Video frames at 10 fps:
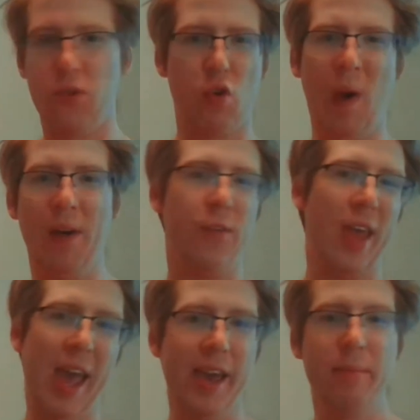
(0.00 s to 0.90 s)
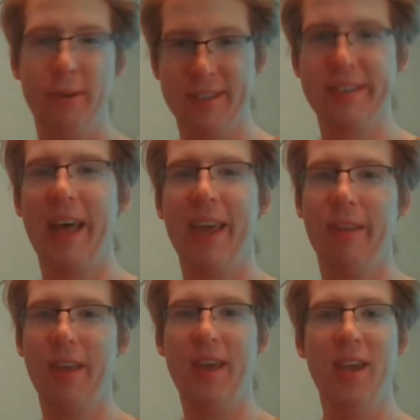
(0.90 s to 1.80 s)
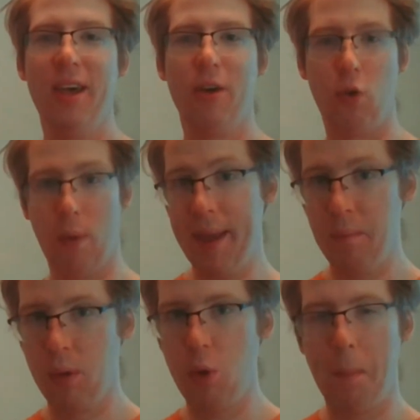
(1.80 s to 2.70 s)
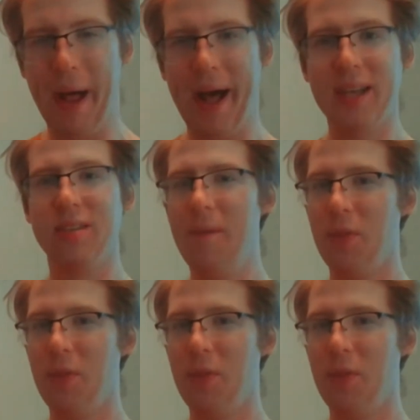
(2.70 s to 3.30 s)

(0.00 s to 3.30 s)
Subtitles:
12k most likely Grand Blue boss,